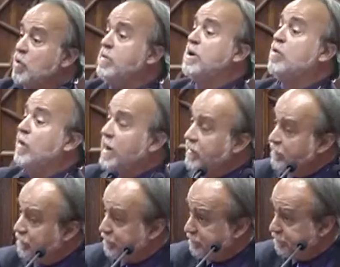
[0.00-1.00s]
will be great.
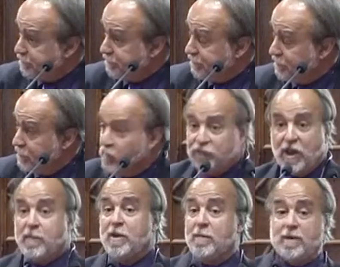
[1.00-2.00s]
The
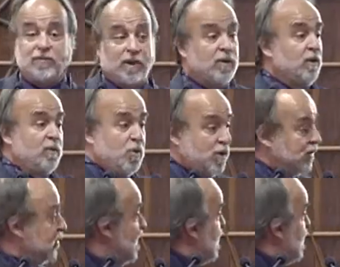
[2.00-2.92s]
same can be said, of course,